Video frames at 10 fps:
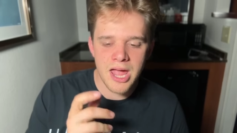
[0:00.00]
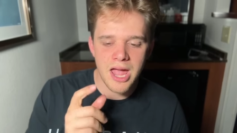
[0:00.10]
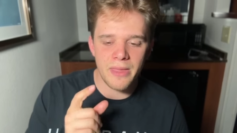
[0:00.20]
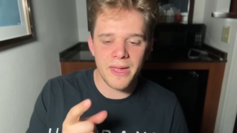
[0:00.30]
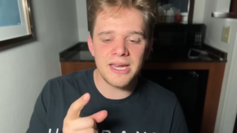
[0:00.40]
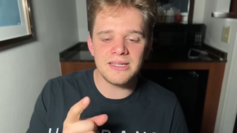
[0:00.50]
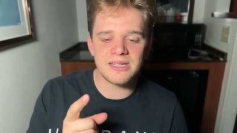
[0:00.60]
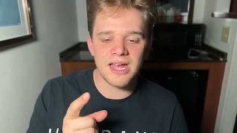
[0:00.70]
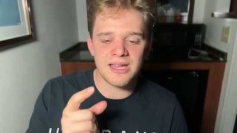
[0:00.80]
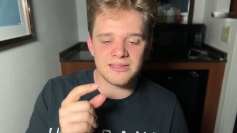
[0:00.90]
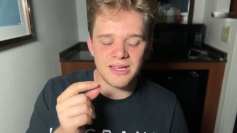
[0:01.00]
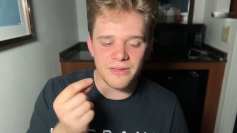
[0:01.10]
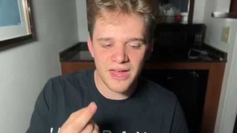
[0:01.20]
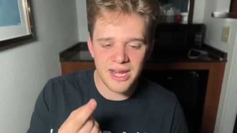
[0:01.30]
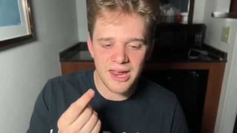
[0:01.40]
and then he says,
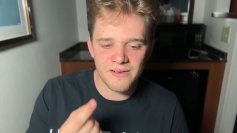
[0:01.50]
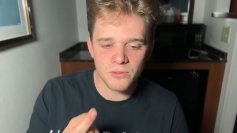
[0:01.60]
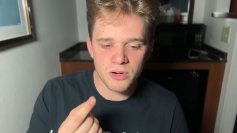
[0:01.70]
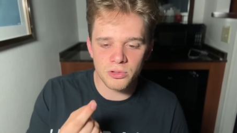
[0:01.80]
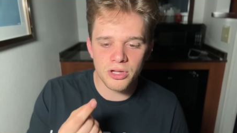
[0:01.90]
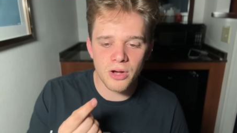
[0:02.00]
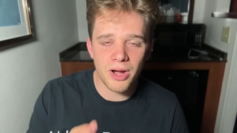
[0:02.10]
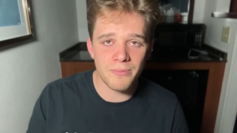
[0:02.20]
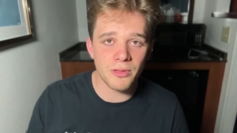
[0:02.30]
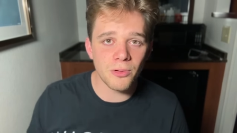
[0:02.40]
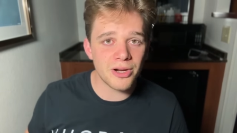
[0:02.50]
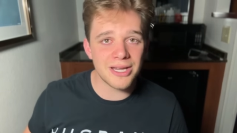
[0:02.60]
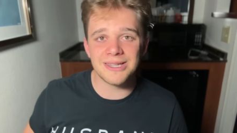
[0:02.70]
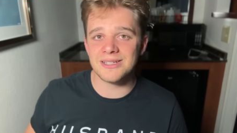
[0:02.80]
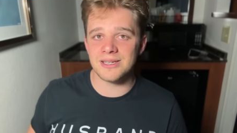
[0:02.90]
then everyone will know I'm the Lord. And
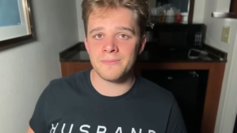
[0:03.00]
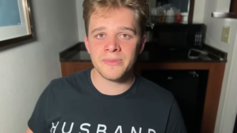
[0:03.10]
listen,